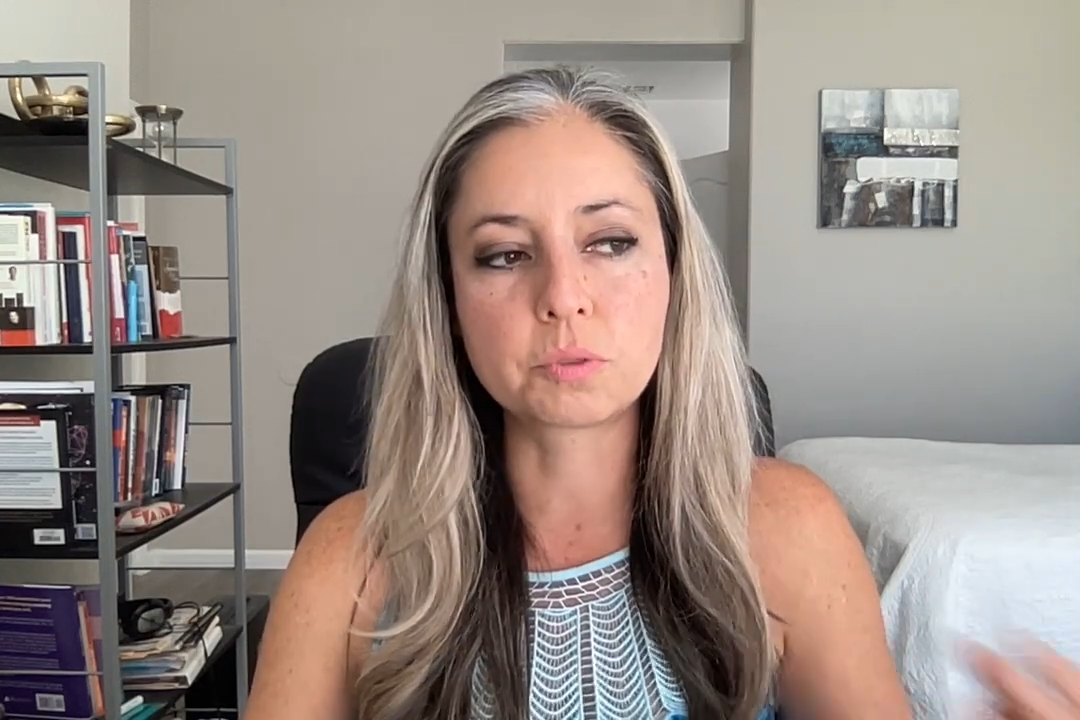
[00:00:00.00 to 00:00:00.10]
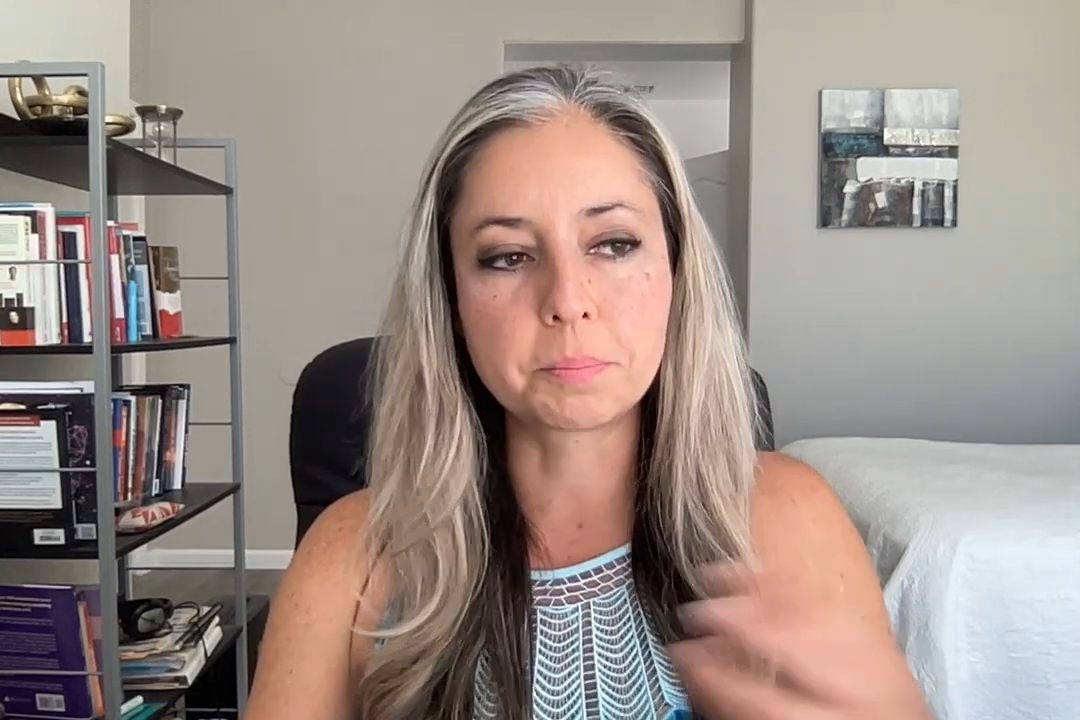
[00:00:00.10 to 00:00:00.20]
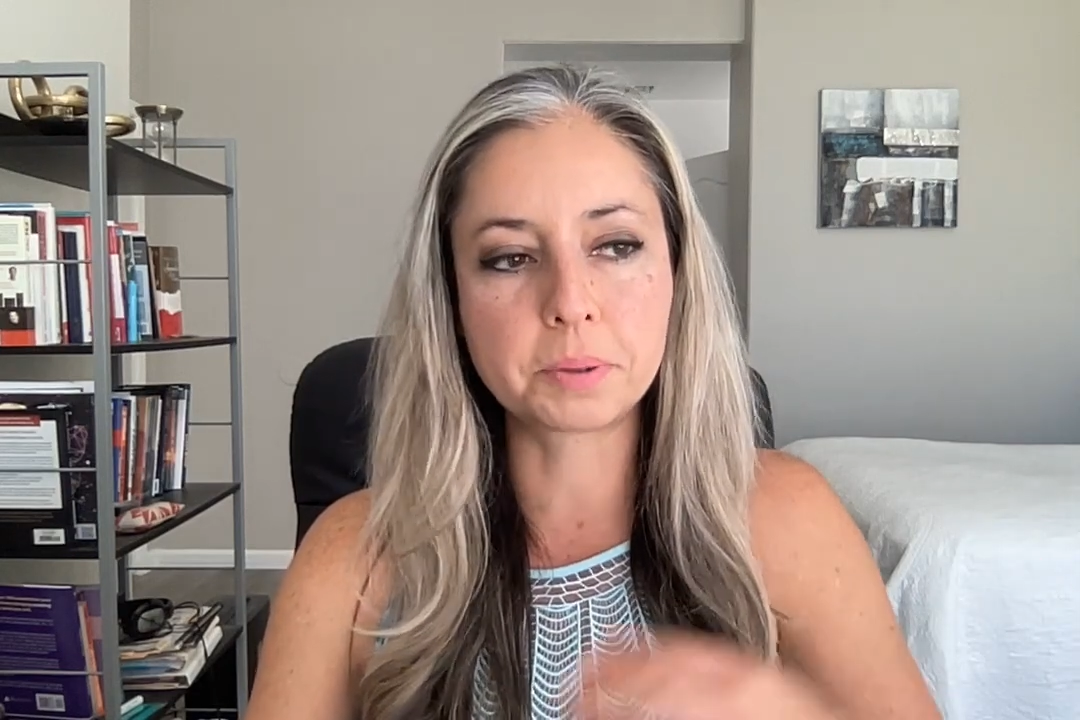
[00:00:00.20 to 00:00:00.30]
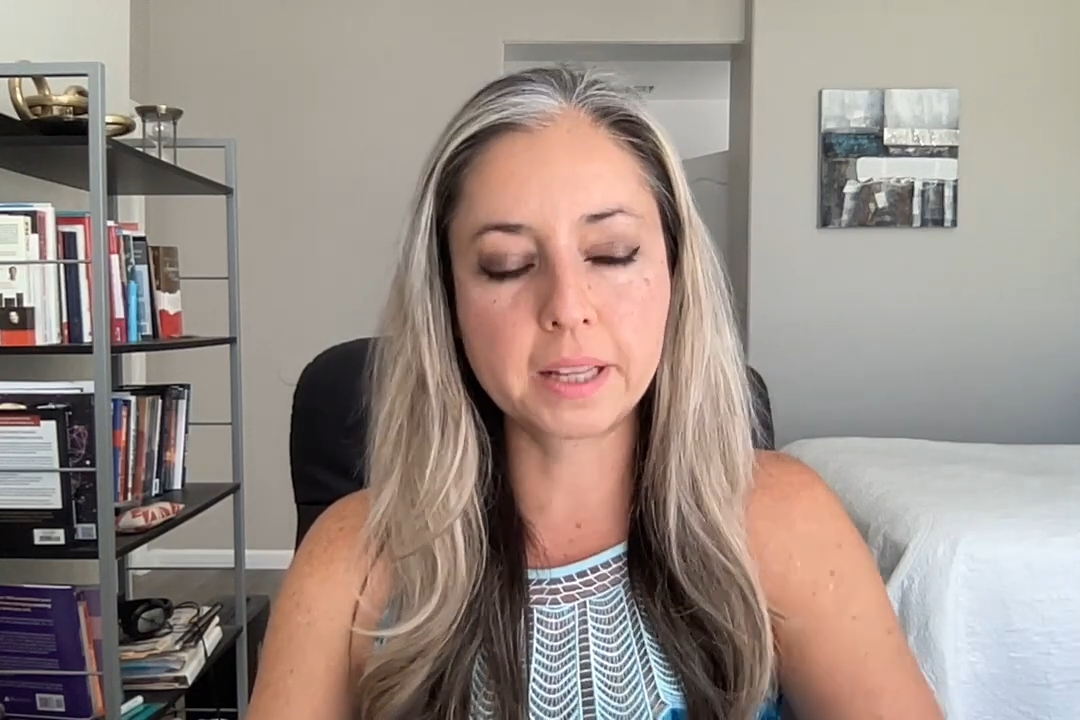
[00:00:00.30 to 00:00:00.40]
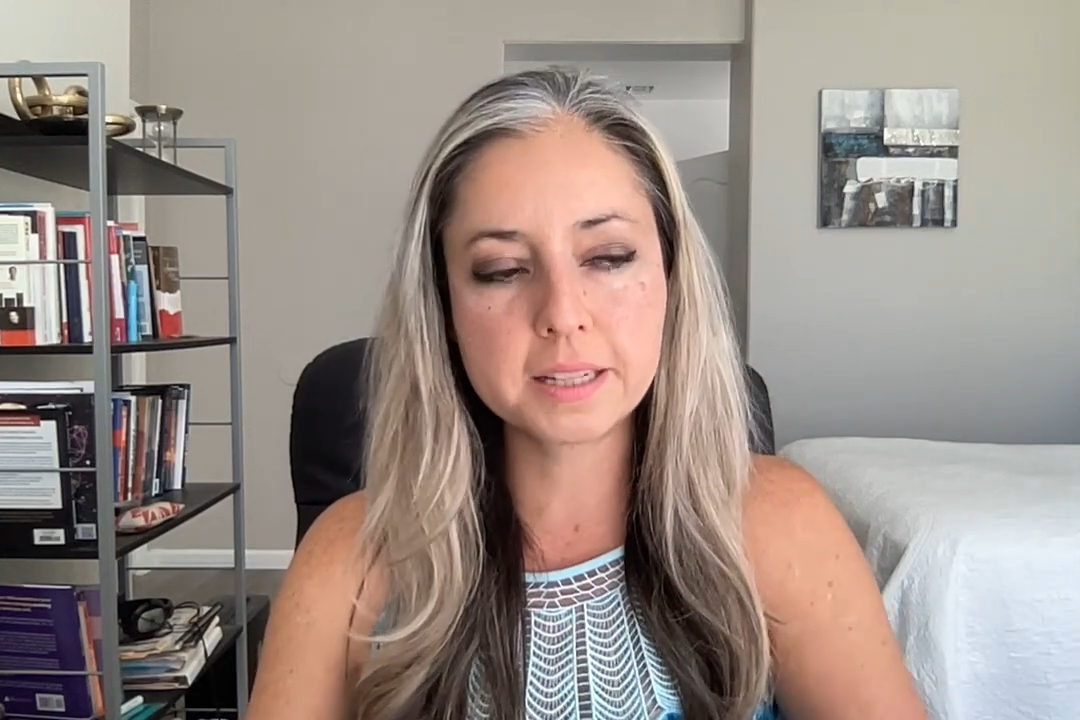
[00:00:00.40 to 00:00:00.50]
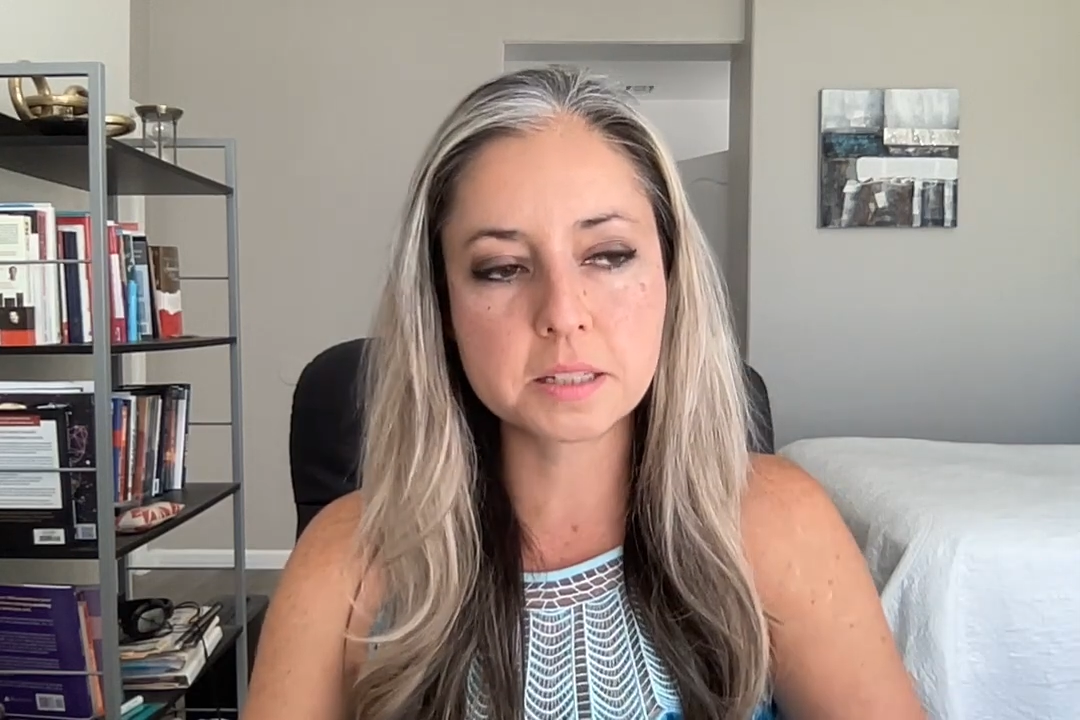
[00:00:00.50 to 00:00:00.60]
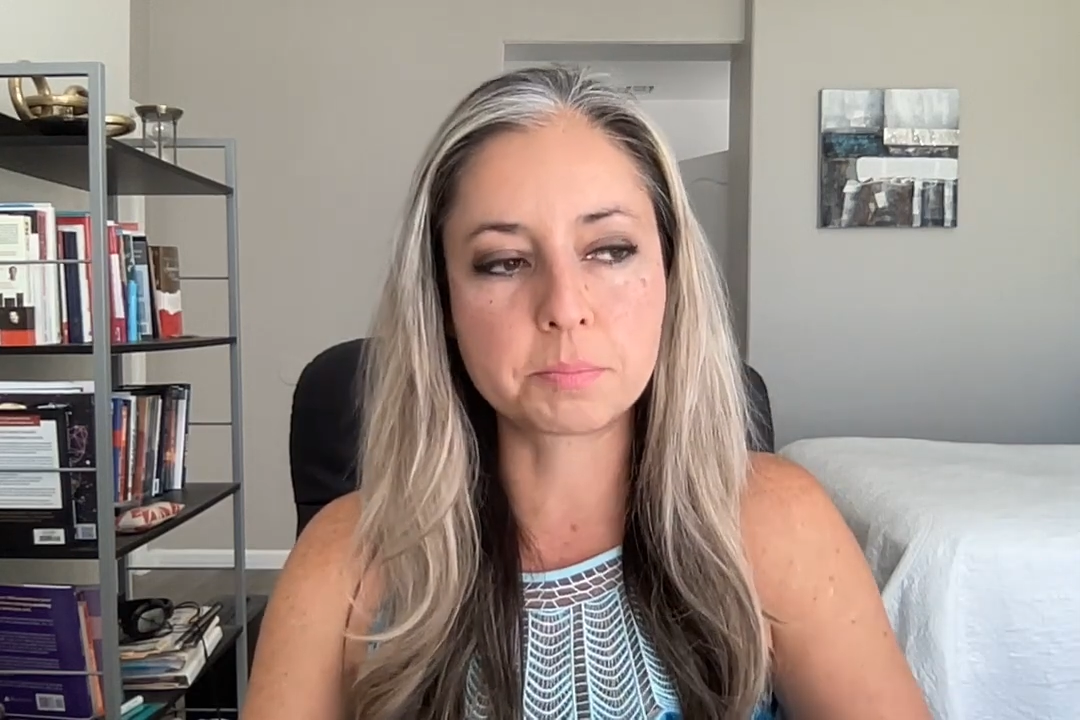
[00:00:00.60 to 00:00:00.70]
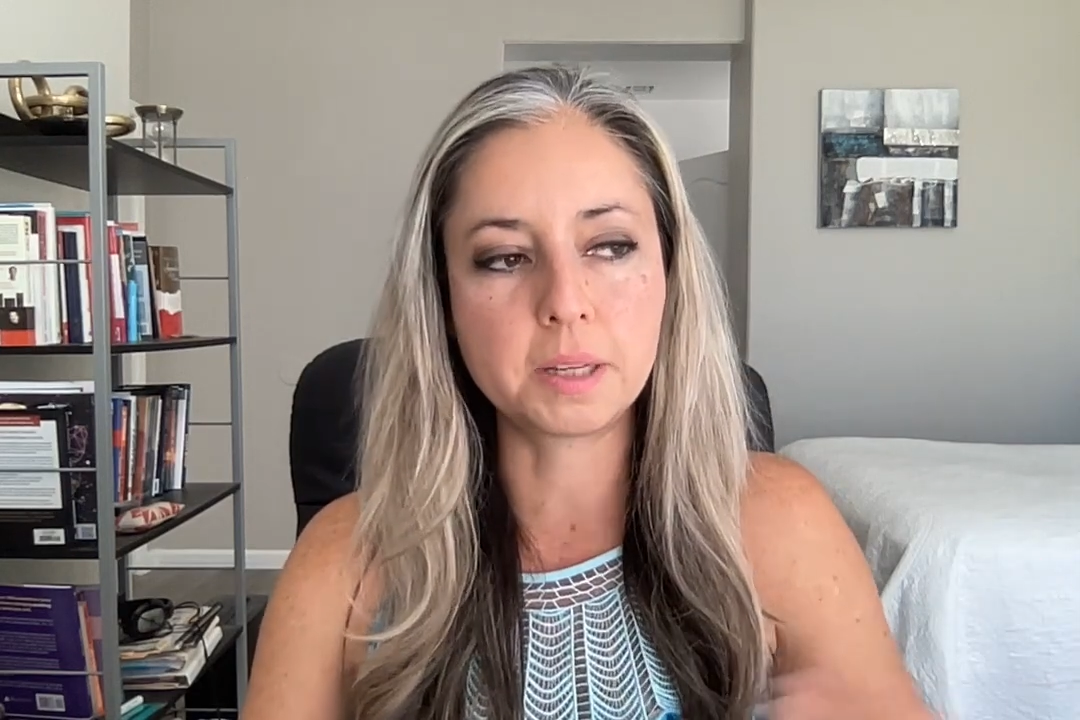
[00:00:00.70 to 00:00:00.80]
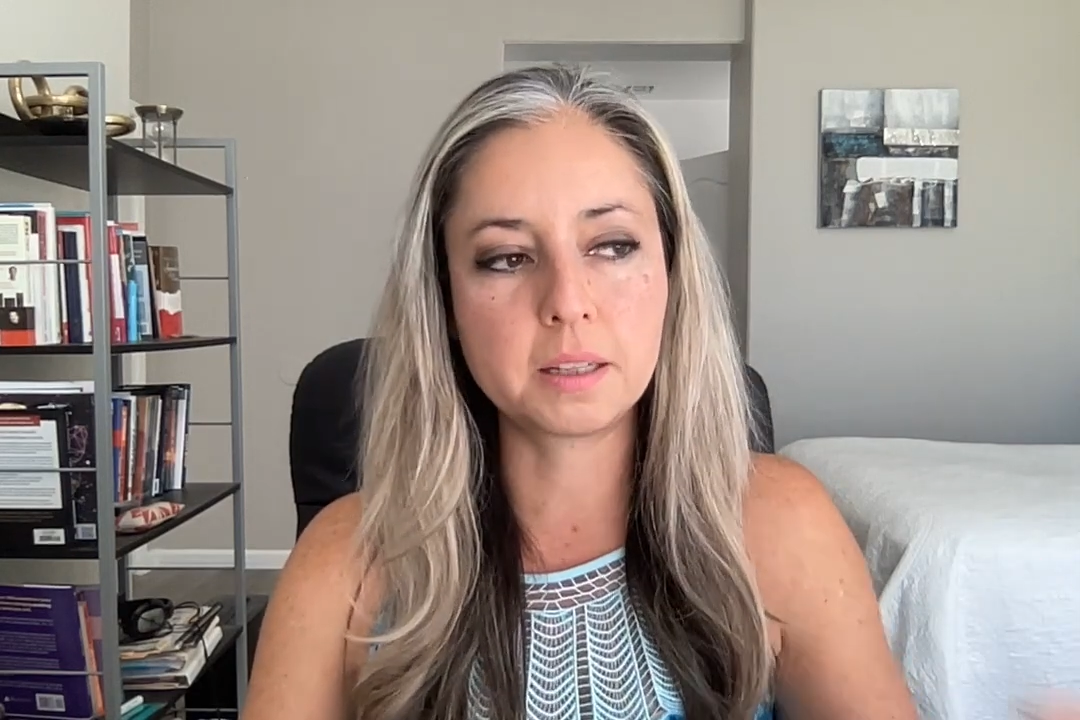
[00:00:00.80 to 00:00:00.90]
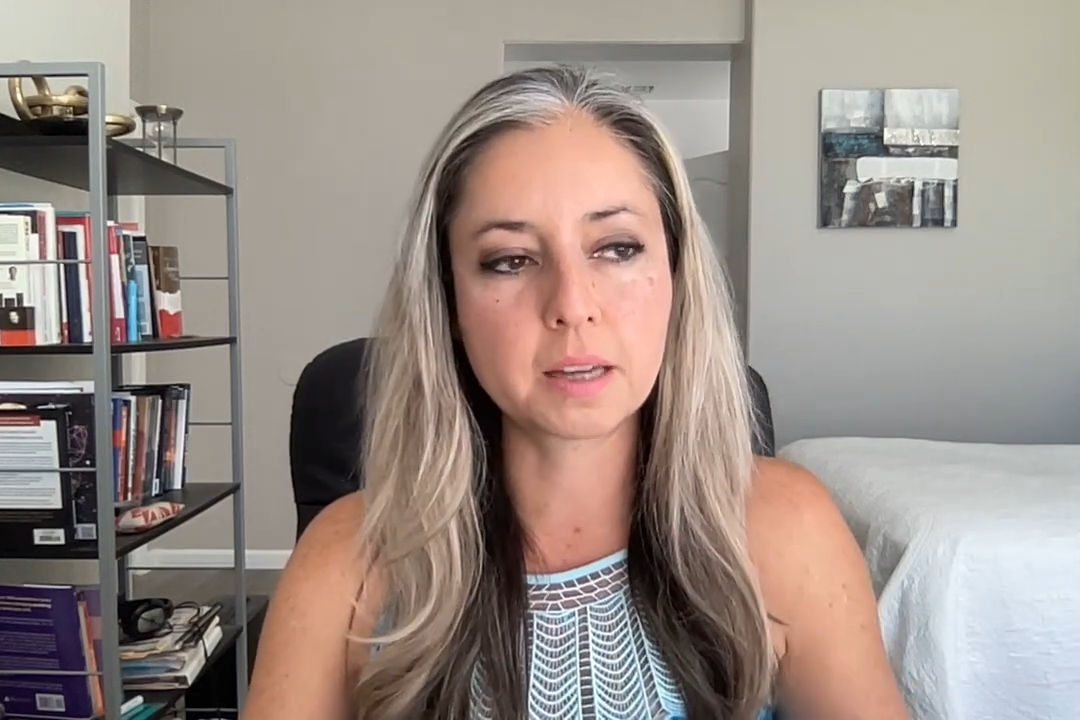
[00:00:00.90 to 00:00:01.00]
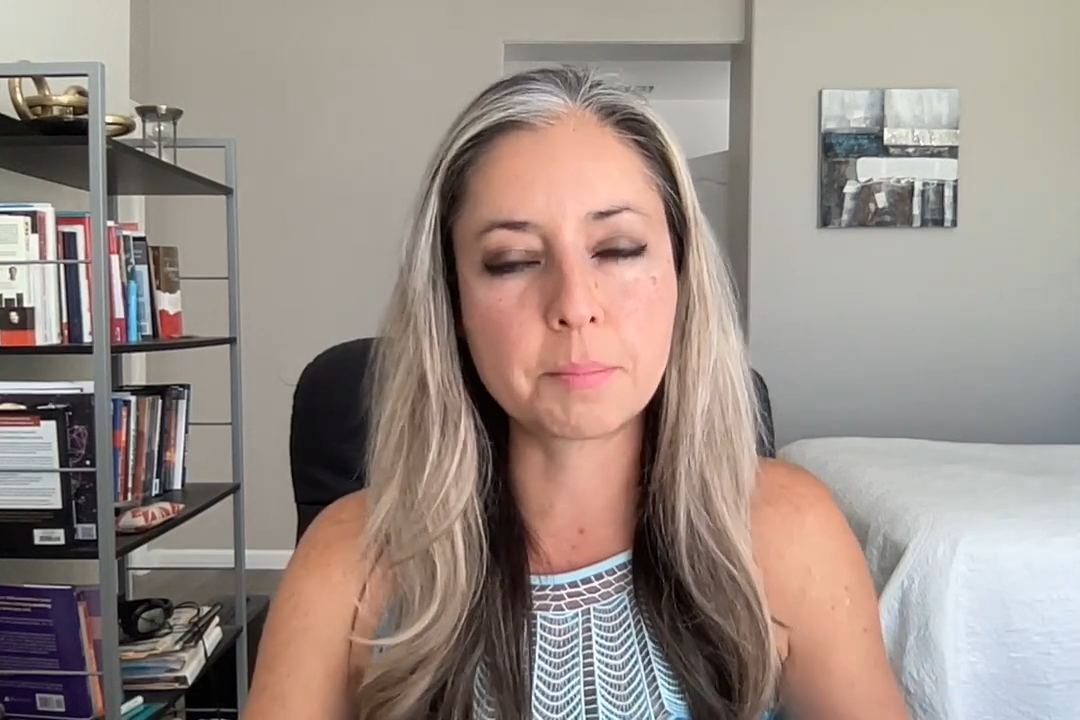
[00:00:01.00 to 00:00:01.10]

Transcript: replace me.